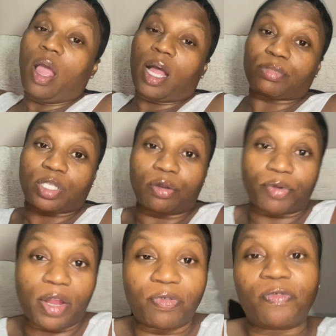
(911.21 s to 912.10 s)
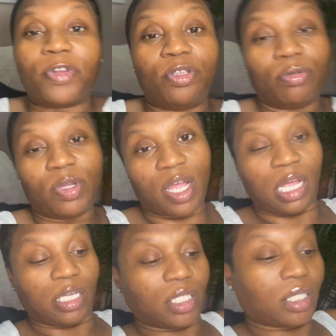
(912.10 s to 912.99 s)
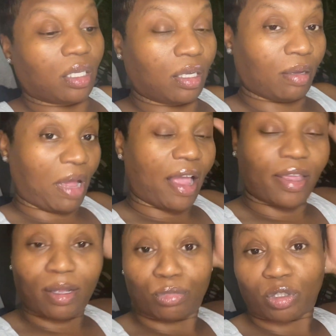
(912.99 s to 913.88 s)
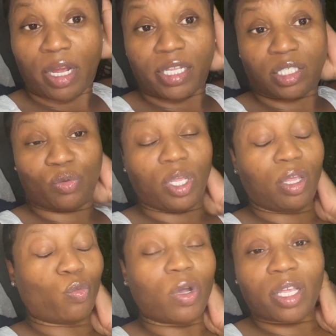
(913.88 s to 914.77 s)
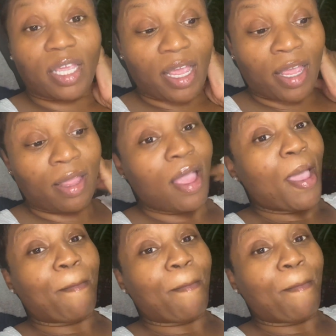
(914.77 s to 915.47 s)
I'm so grateful for you guys. Um, I am trying to hit 1K.